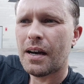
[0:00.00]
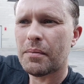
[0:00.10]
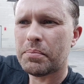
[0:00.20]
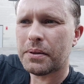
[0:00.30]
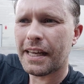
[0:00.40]

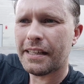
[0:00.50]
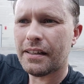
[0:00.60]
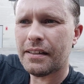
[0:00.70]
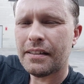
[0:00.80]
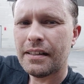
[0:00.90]
a
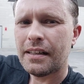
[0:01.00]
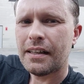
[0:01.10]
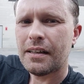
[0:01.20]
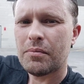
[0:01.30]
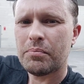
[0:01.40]
player,
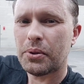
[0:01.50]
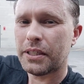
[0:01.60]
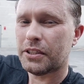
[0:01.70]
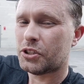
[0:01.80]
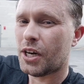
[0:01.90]
put
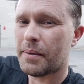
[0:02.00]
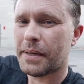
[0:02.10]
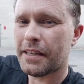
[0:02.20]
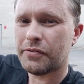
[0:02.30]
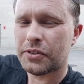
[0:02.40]
in the time
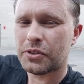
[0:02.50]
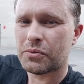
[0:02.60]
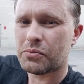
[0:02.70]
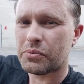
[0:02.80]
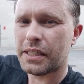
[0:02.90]
and effort to
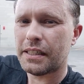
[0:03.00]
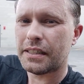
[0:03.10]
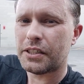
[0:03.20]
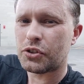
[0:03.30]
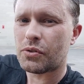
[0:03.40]

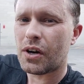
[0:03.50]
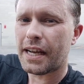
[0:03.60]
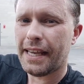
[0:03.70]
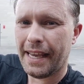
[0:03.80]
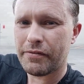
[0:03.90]
really
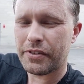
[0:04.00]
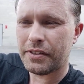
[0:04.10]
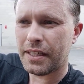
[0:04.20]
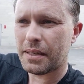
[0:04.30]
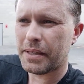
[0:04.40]
try
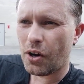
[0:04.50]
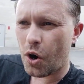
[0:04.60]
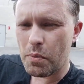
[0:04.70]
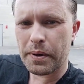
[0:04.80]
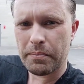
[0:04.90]
everything and be
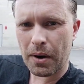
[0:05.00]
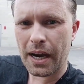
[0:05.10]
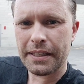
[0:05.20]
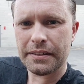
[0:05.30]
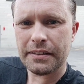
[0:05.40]

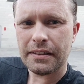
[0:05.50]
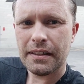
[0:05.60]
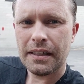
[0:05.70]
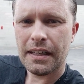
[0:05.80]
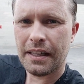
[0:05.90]
open-minded,
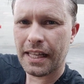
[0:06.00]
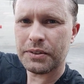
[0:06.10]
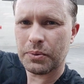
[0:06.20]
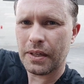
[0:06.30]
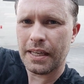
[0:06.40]
and
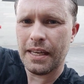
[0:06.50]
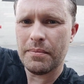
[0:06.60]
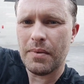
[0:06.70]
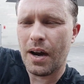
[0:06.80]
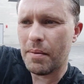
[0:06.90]
that's what I
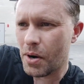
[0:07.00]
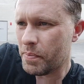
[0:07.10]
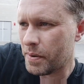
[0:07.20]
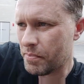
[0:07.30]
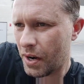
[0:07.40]
am. I'm
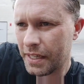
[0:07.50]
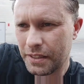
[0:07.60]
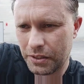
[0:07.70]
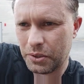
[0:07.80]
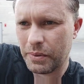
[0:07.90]

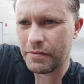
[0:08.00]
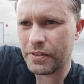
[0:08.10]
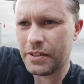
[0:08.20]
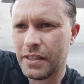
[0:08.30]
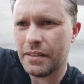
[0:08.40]
open-minded to
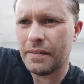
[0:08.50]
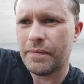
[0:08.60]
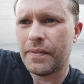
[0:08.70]
everything,